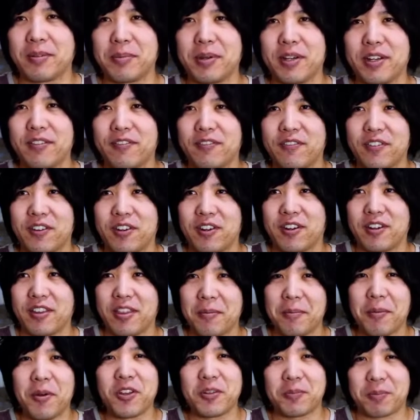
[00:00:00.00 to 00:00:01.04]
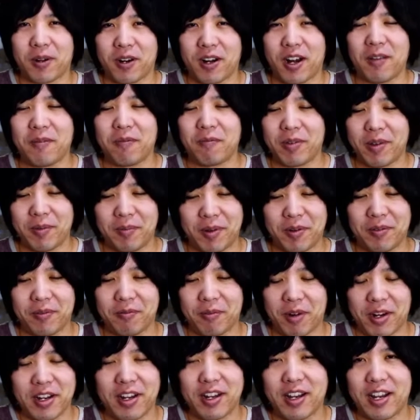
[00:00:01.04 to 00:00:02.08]
but for the most part, we've been
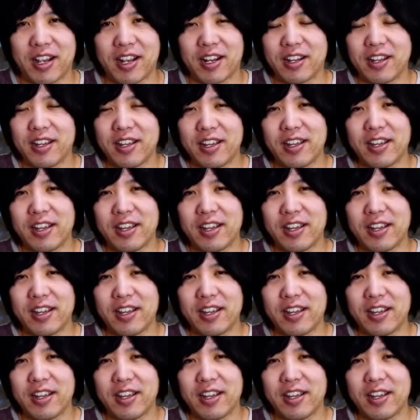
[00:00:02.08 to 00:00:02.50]
running it